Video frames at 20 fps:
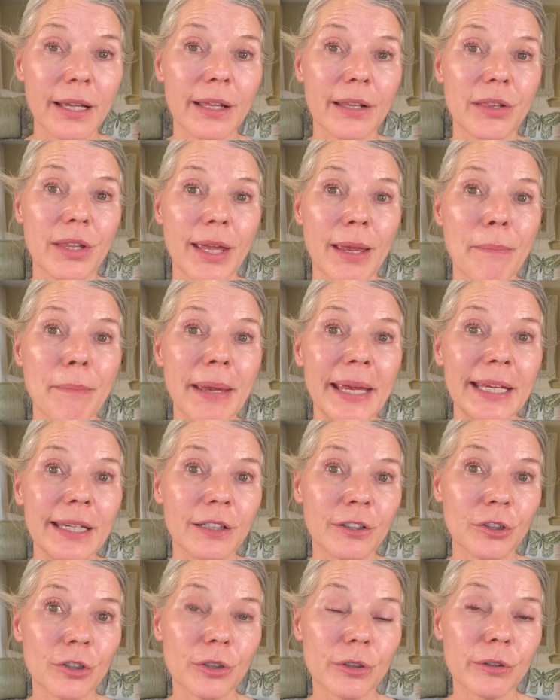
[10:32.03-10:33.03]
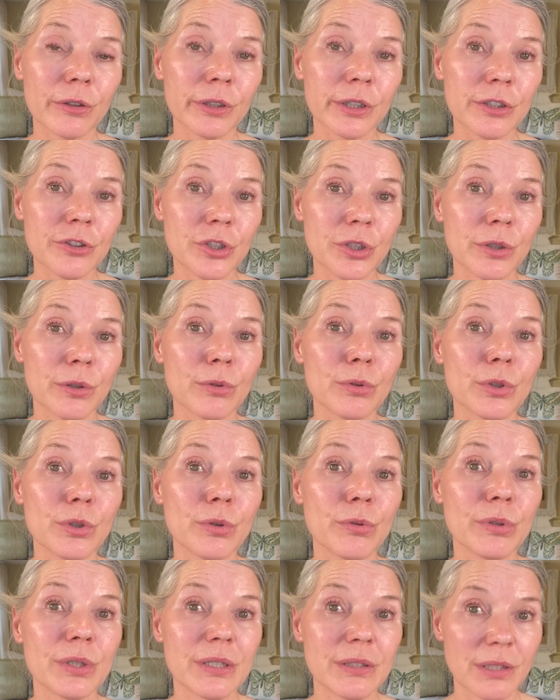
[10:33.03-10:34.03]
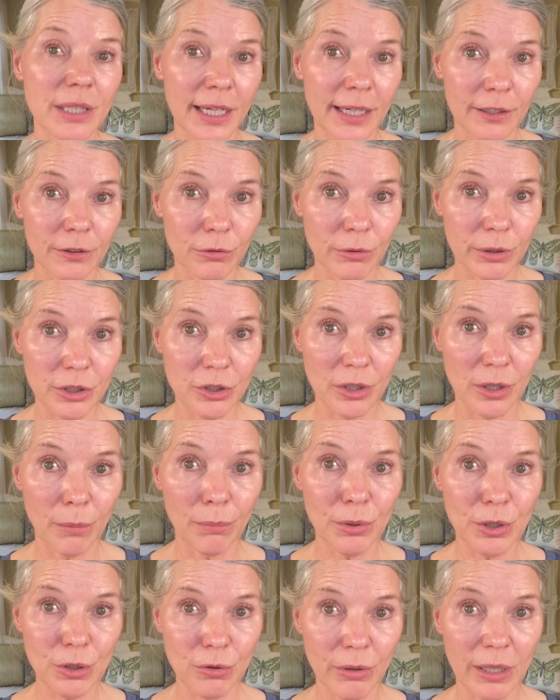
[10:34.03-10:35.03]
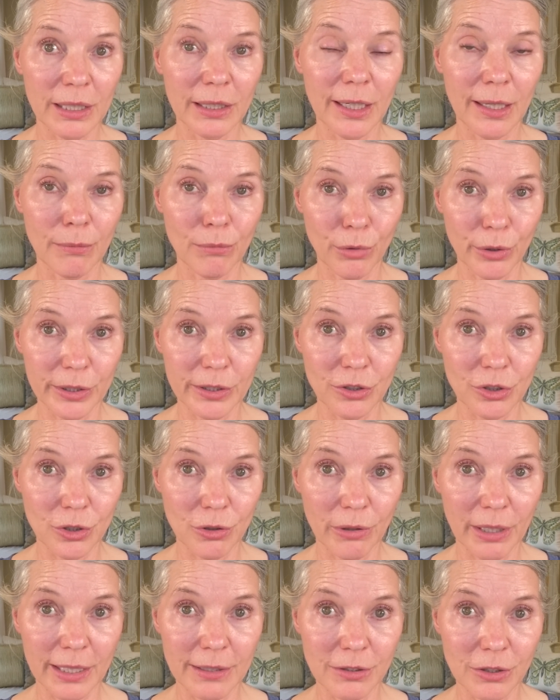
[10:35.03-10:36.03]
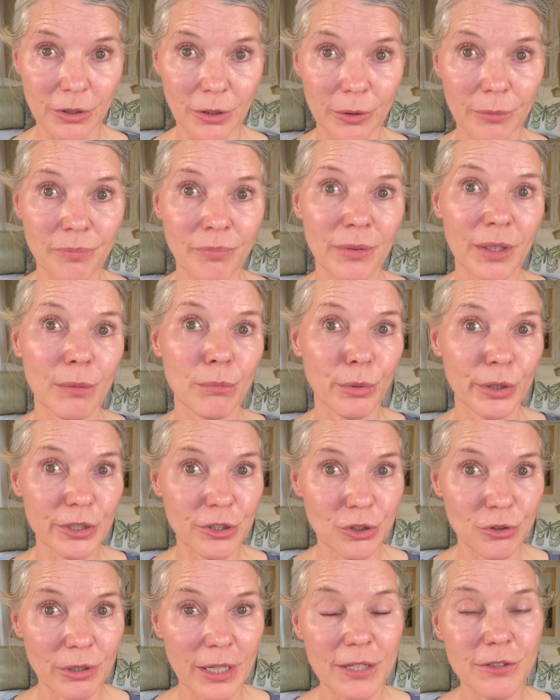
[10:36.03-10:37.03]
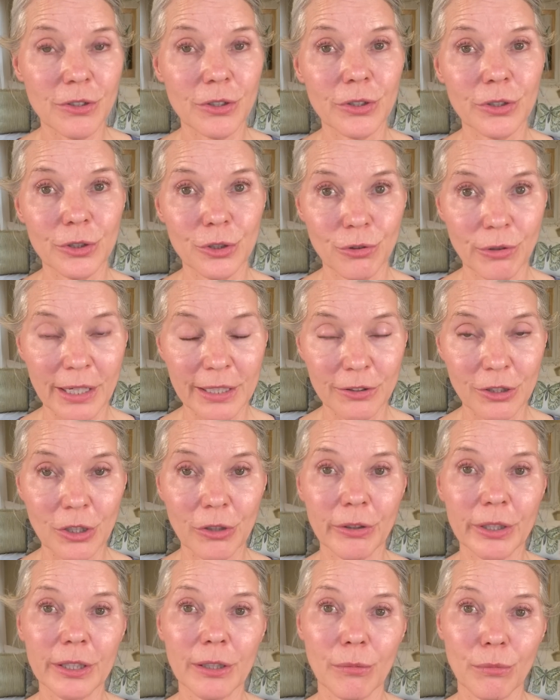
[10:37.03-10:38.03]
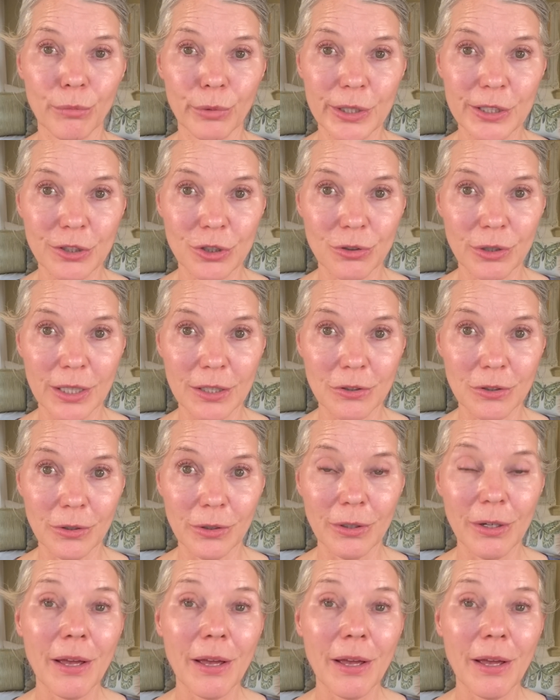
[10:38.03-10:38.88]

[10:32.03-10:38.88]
They may encourage you to sandwich it between a moisturizer, tretinoin, moisturizer.